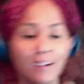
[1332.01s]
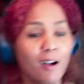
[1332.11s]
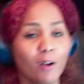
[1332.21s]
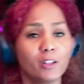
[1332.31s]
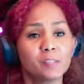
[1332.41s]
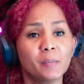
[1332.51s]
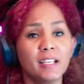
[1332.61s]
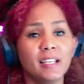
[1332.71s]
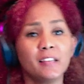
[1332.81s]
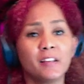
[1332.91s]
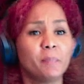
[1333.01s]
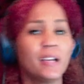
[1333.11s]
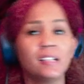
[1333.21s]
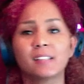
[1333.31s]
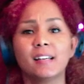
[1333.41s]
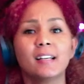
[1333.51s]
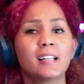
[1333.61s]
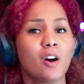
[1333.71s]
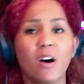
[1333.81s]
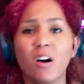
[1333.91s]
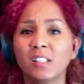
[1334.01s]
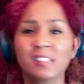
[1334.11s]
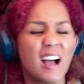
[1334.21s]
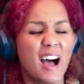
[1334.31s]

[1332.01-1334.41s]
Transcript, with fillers: Or let me that pays the cost.